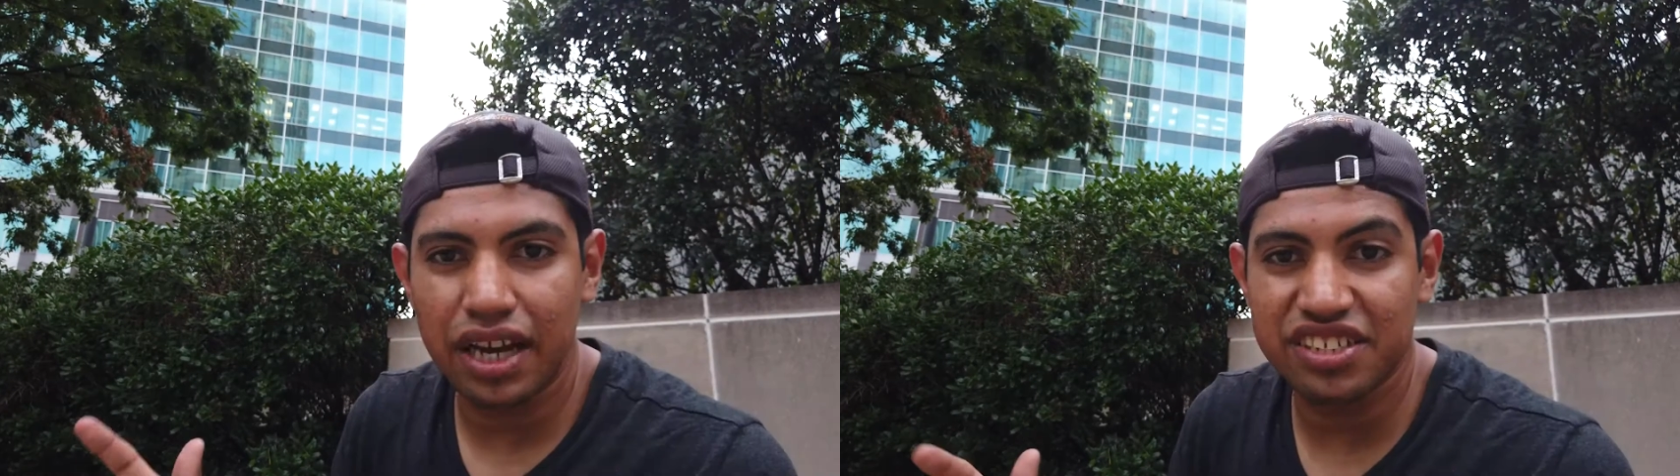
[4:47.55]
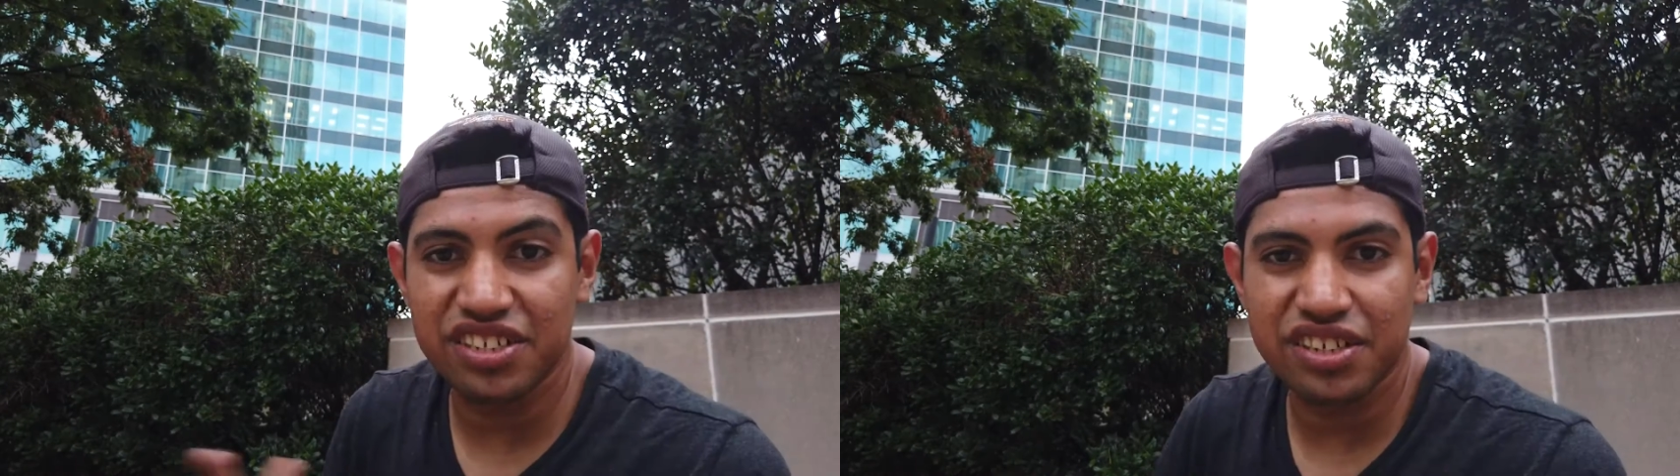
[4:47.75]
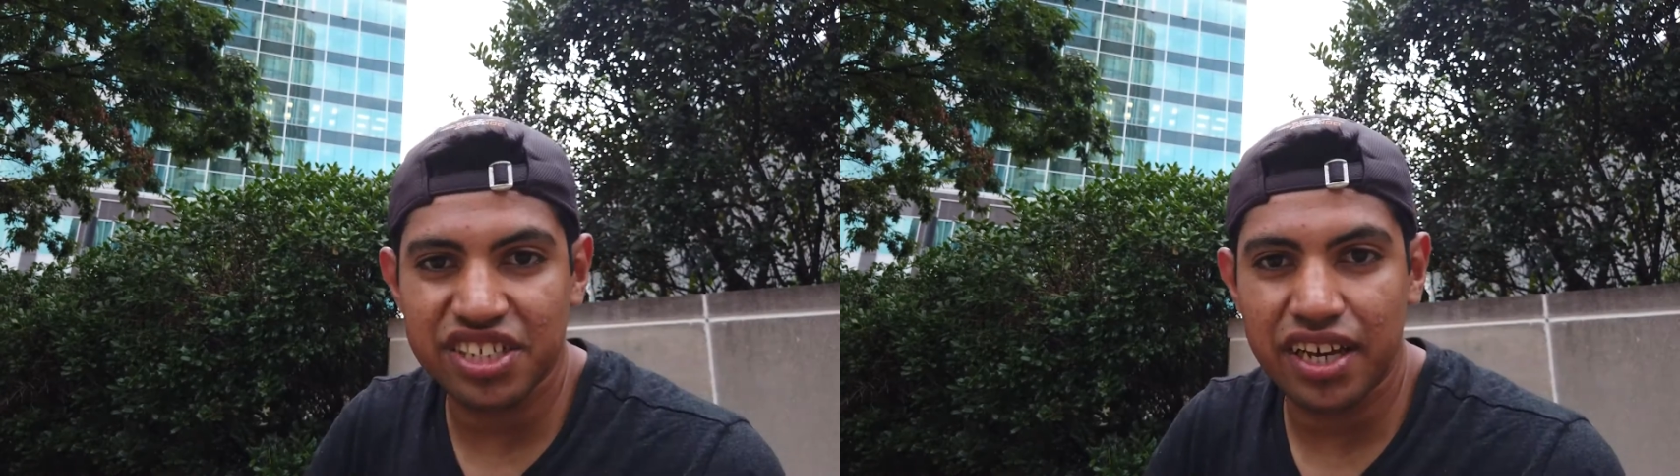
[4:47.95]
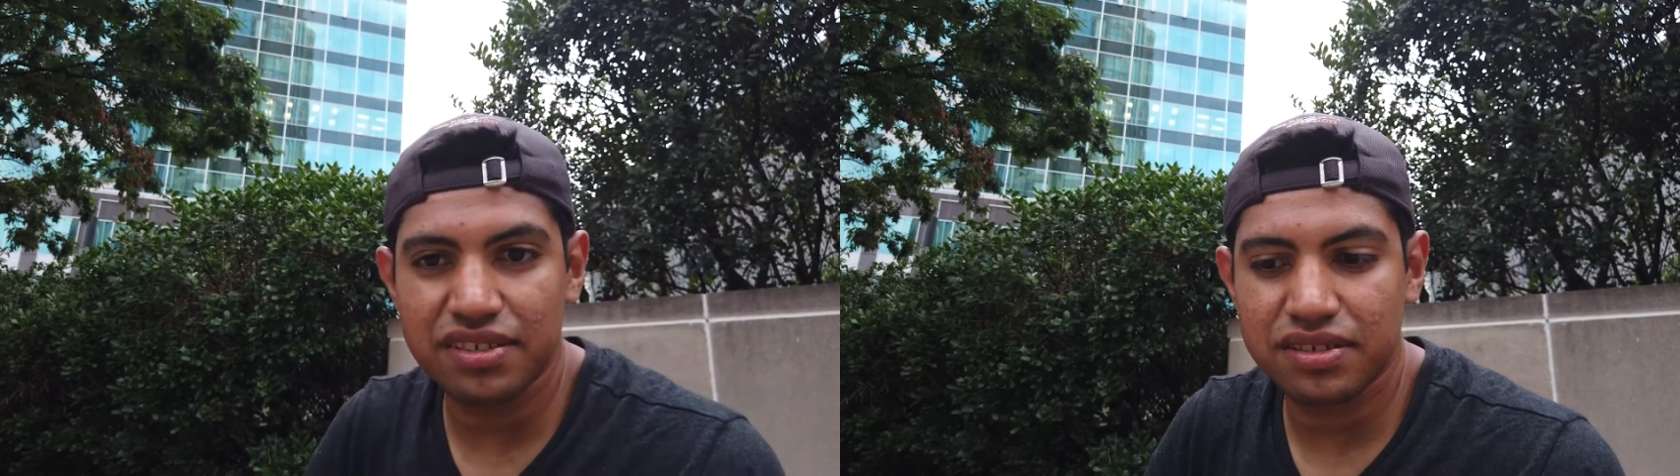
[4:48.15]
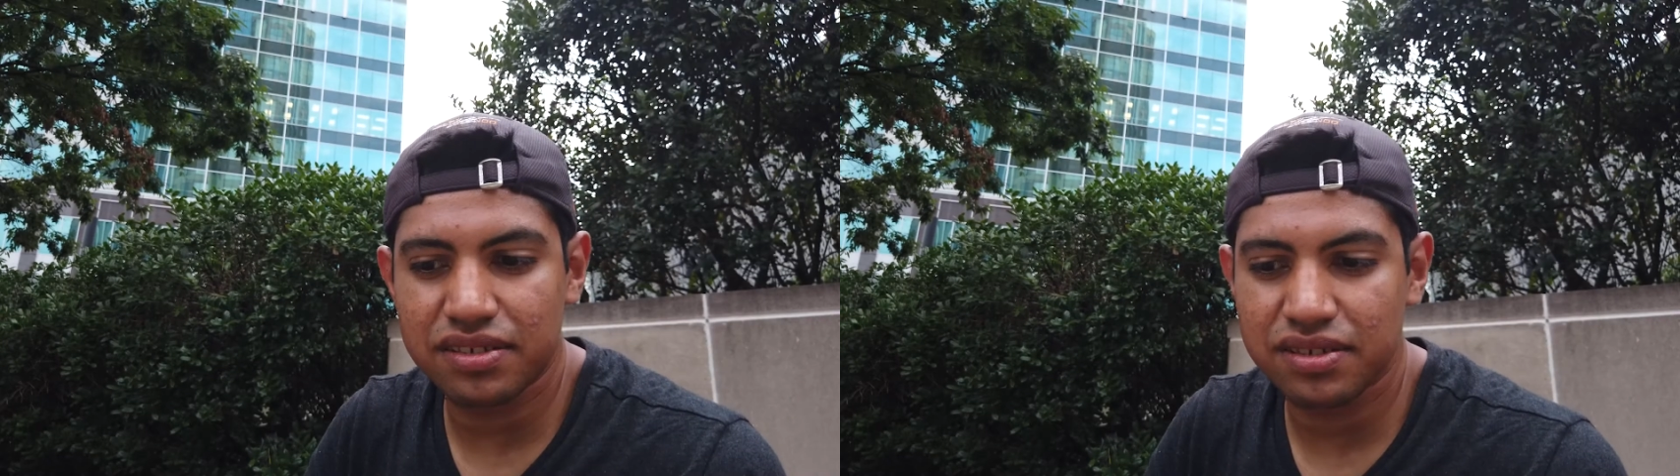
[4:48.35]
I'd
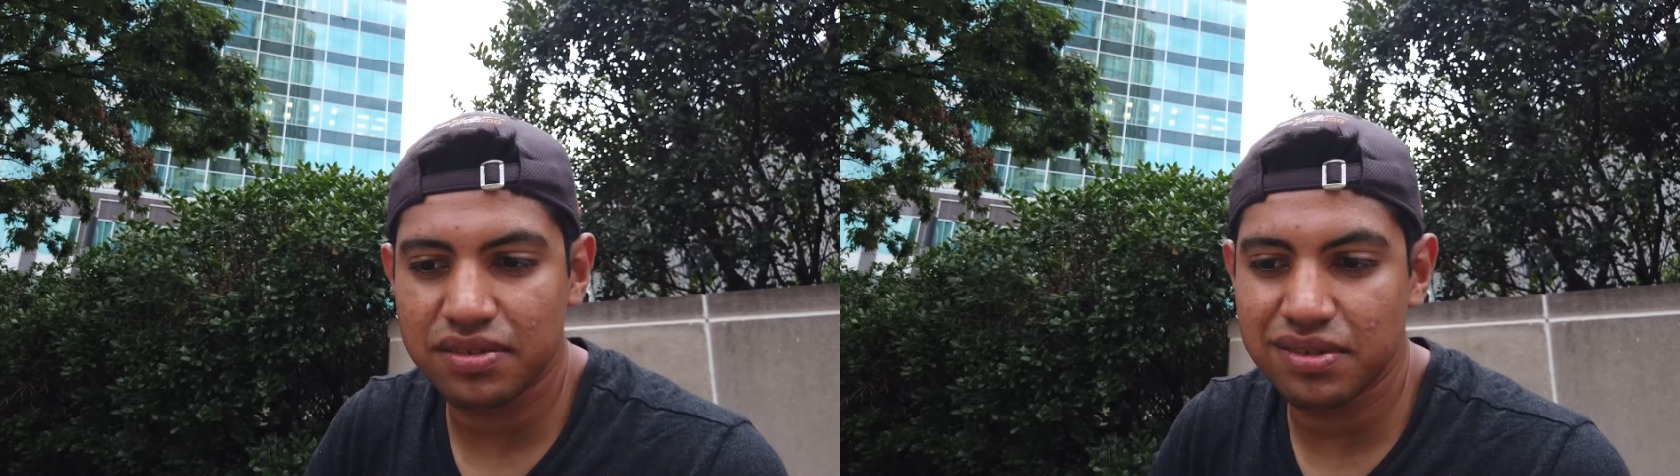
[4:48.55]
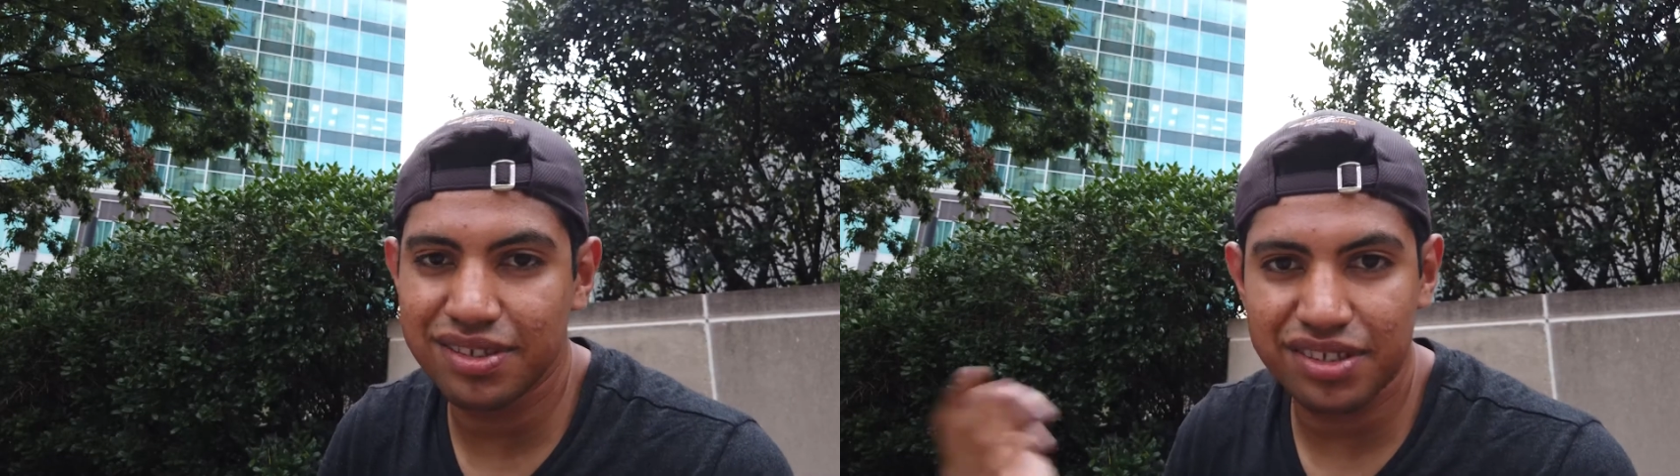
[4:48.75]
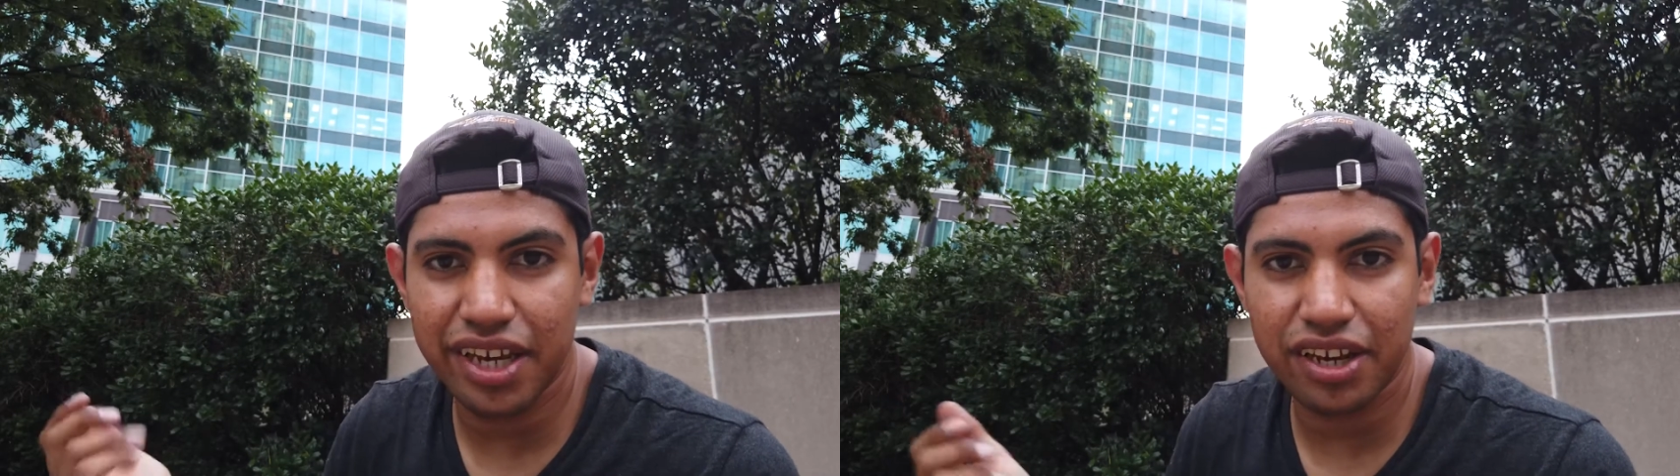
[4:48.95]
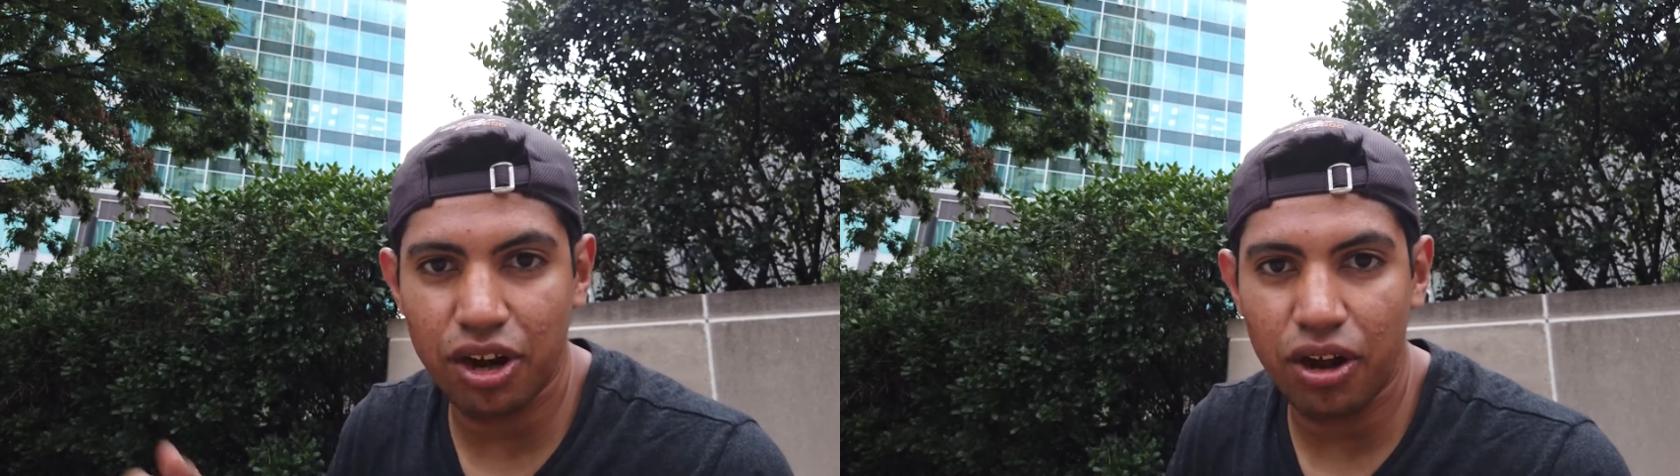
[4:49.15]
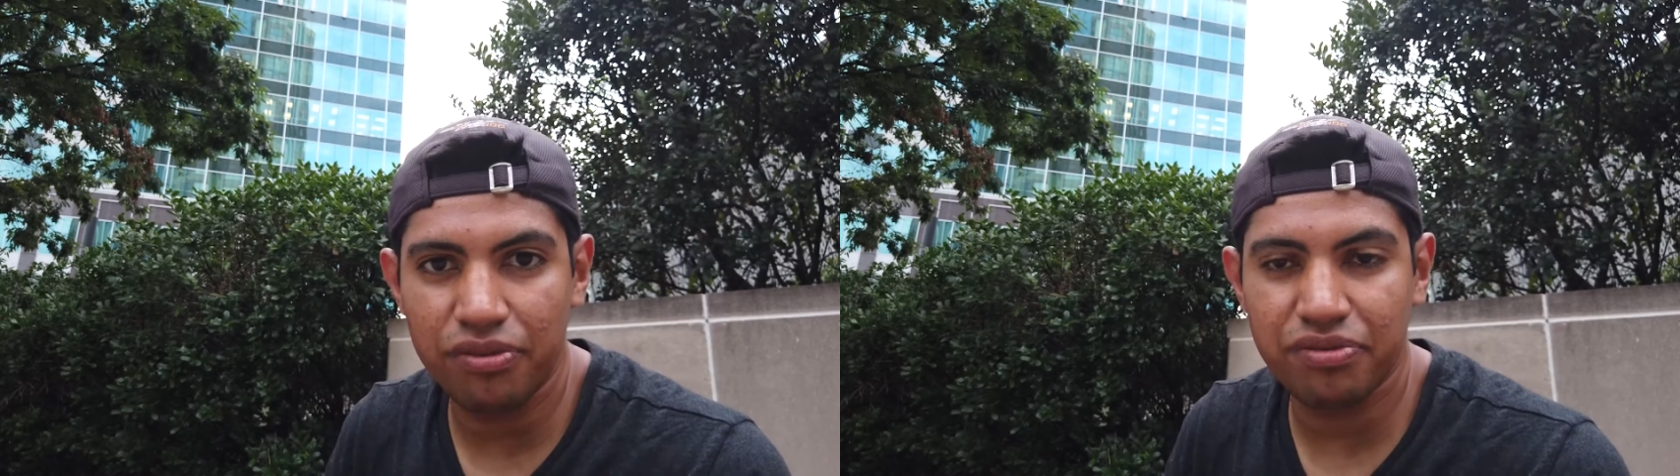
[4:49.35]
suggest you take
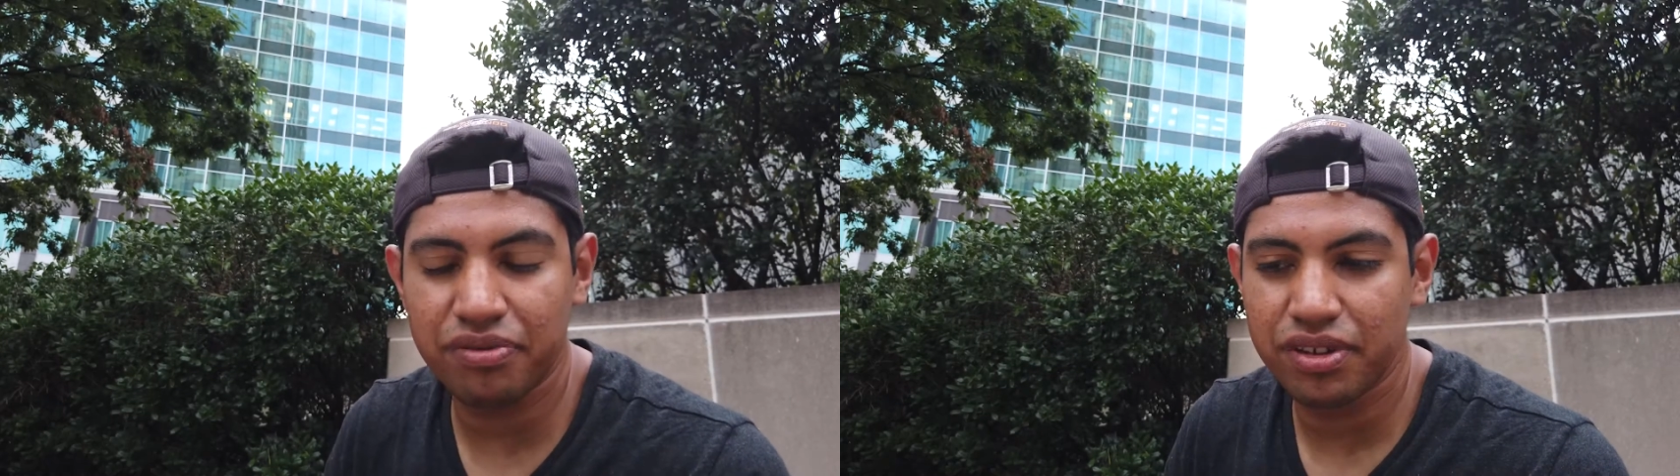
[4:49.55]
it off